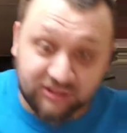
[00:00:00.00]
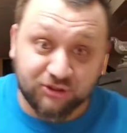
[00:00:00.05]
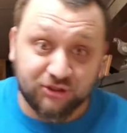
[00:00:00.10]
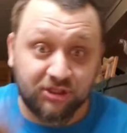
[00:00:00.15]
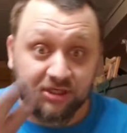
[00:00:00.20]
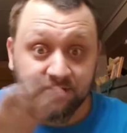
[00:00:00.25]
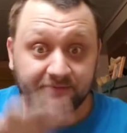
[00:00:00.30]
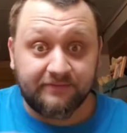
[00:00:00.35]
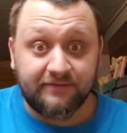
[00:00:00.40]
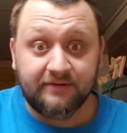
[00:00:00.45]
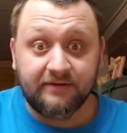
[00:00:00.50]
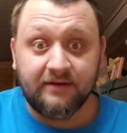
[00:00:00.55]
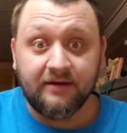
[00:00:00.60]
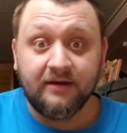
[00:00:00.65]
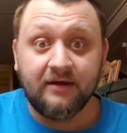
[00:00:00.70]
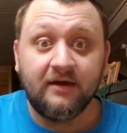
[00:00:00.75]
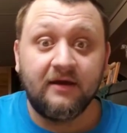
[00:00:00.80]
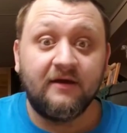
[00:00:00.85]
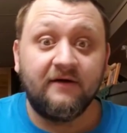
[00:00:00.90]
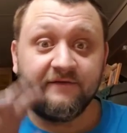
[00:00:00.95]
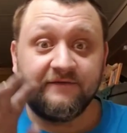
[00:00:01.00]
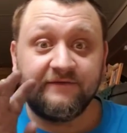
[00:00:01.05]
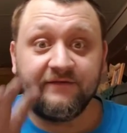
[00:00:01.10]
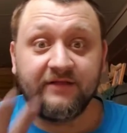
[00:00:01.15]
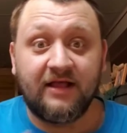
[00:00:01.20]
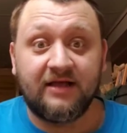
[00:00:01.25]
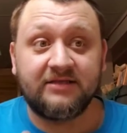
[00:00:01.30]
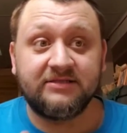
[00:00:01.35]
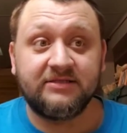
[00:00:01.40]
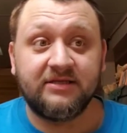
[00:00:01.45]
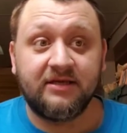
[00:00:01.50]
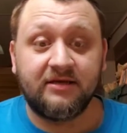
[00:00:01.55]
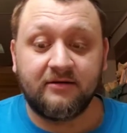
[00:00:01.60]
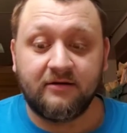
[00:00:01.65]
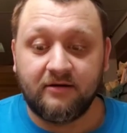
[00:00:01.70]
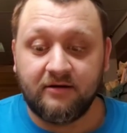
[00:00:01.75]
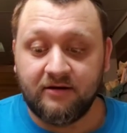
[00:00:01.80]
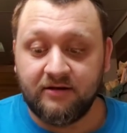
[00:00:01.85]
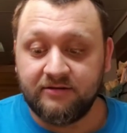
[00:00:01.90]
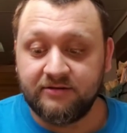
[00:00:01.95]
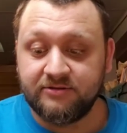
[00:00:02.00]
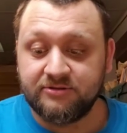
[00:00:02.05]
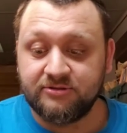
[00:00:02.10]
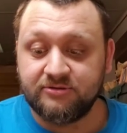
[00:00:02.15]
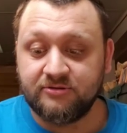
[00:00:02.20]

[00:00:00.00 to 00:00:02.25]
Jeep flexing on the